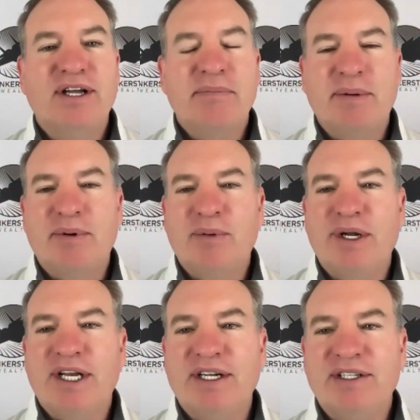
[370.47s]
I remember
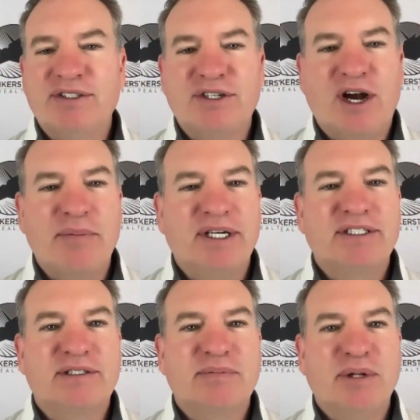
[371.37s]
when the, the
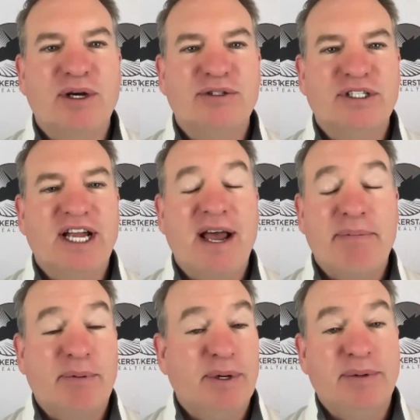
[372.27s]
Starbucks explosion
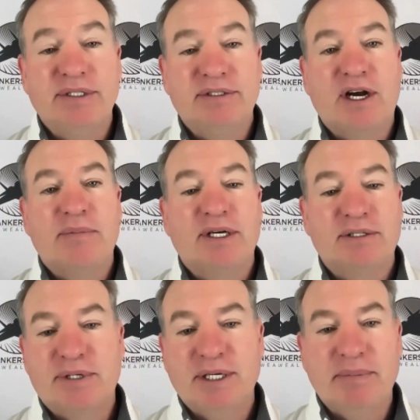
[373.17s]
happened, we were in
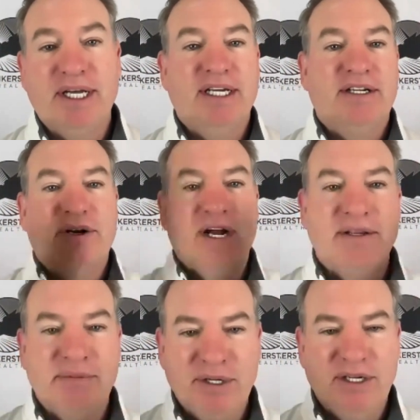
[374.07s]
Starbucks pretty big, and you're
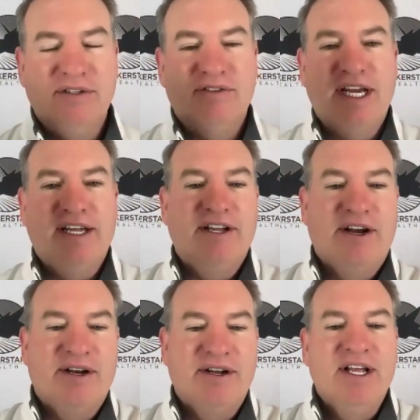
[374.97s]
right. I mean, you could stand
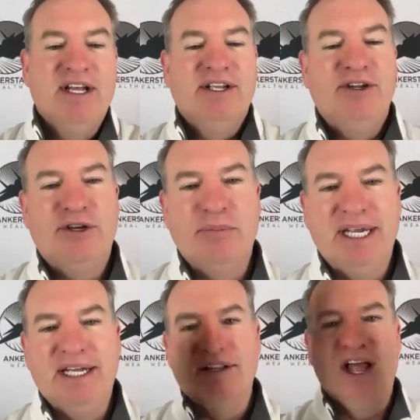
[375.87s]
there and you could
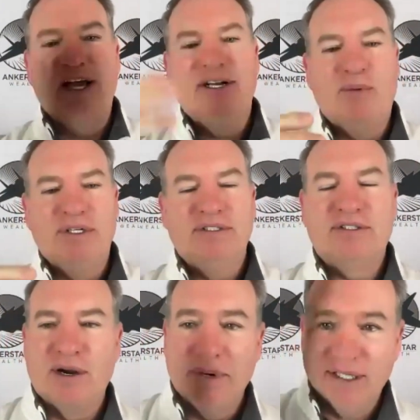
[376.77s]
be in line at one
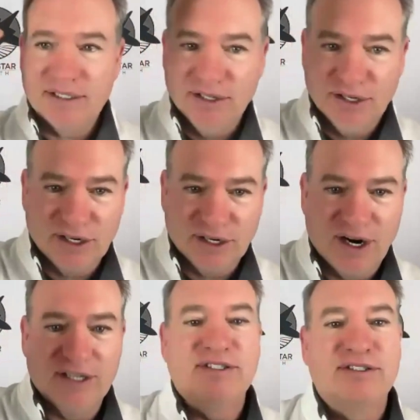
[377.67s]
Starbucks and look
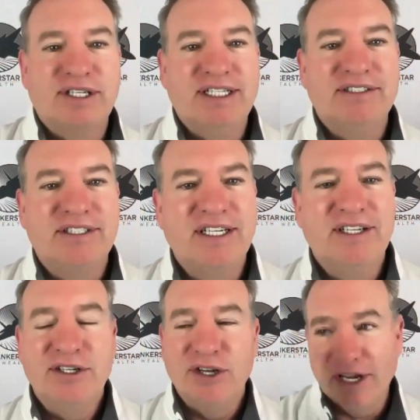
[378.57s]
across the street and
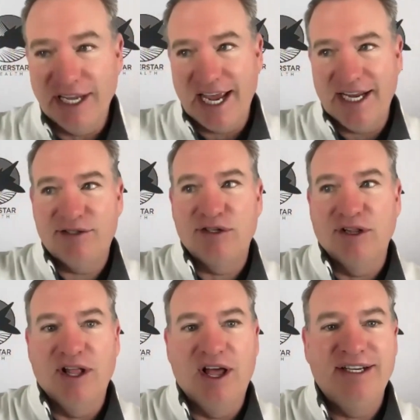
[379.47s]
see gauge the
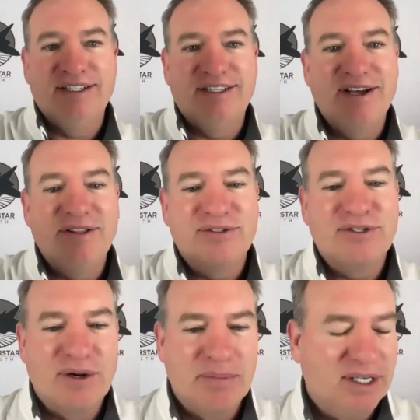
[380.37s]
line at the other
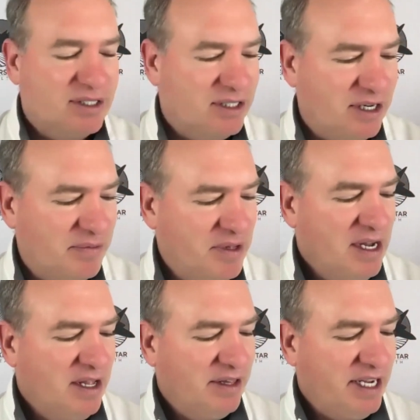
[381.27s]
Starbucks. You know,
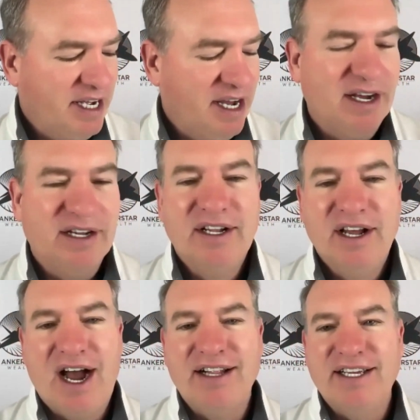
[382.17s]
the uh,
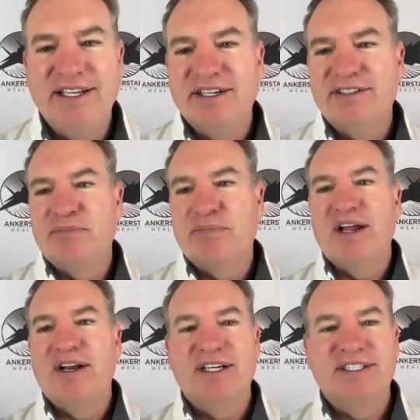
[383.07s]
highly addictive
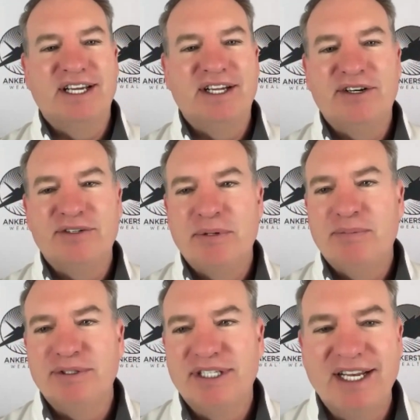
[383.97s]
product, and there's
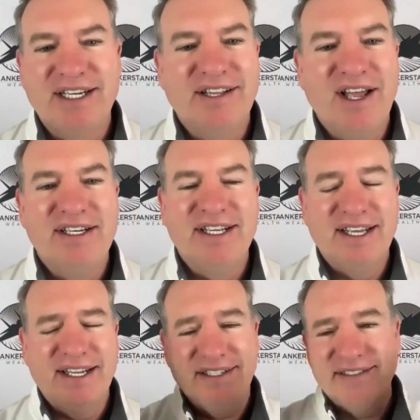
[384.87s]
people standing in line to
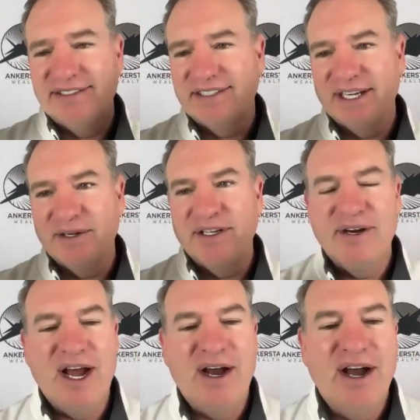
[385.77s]
get it. It's like you
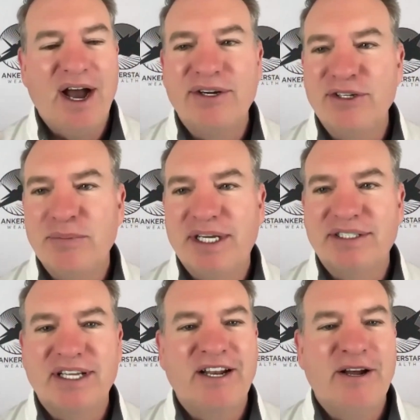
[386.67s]
know how how could you mess
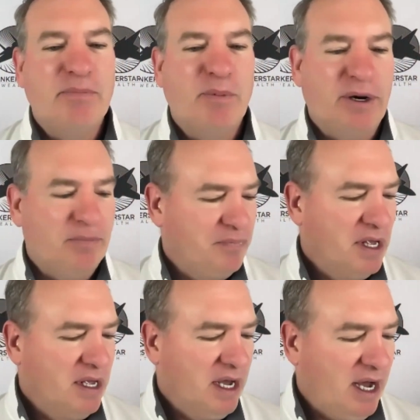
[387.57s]
that up? Well.
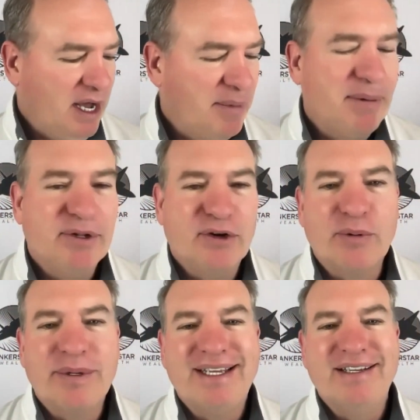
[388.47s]
Uh, maybe there will
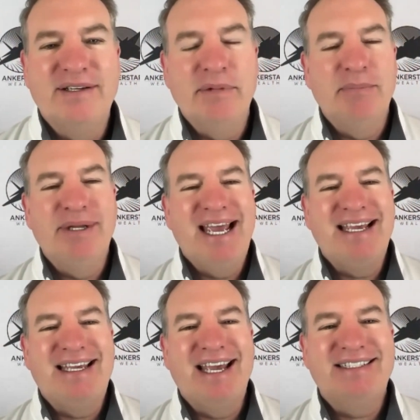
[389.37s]
be
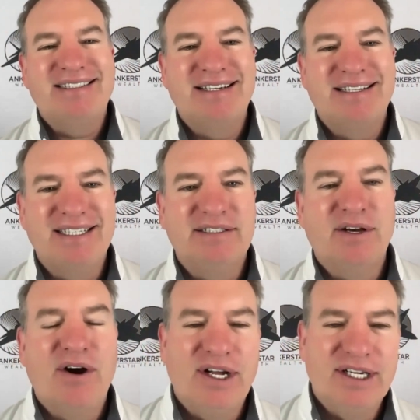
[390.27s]
MBA case studies
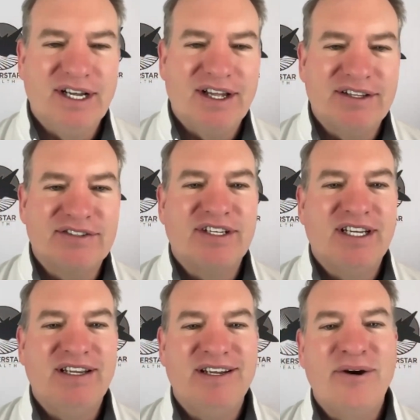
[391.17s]
on uh, the
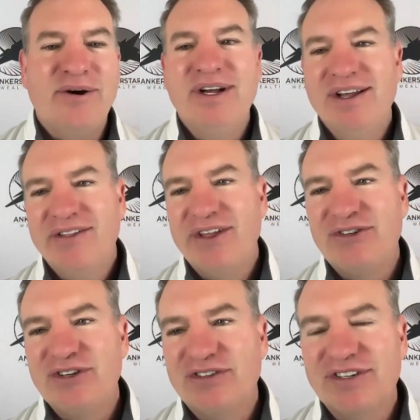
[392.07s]
CEO that
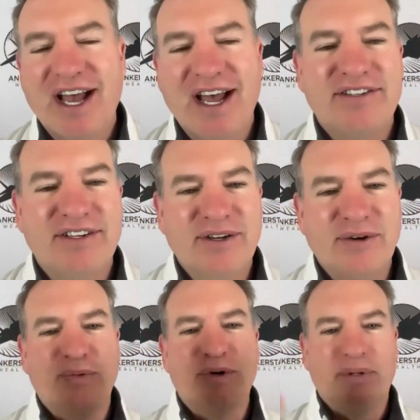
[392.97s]
just got
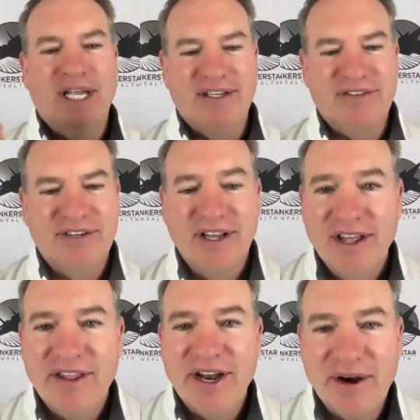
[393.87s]
replaced
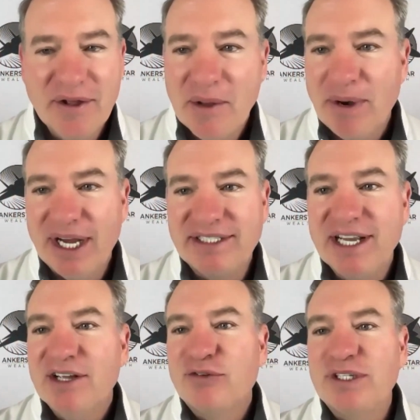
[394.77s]
there. But
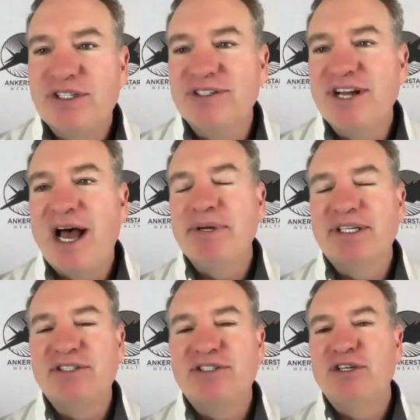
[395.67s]
switching
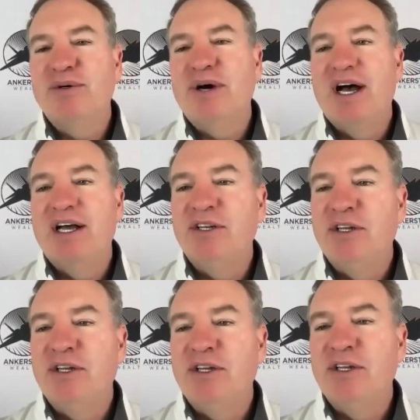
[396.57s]
topics to, uh,
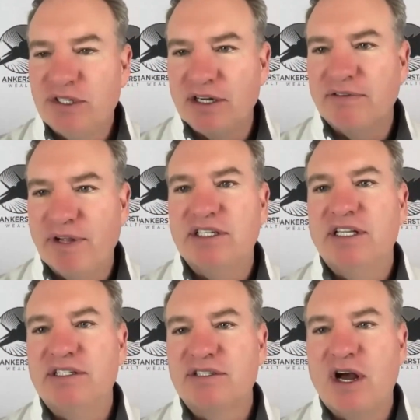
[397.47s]
and we talked
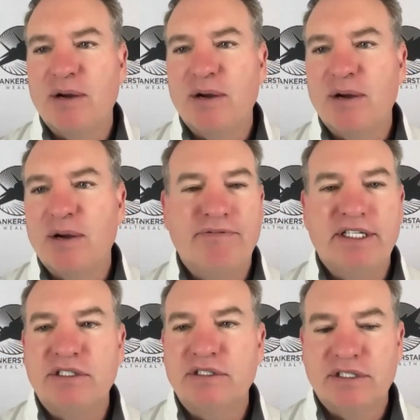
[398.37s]
inflation. Let's talk more
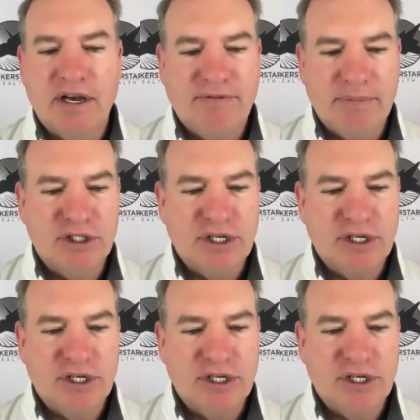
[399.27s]
inflation stuff.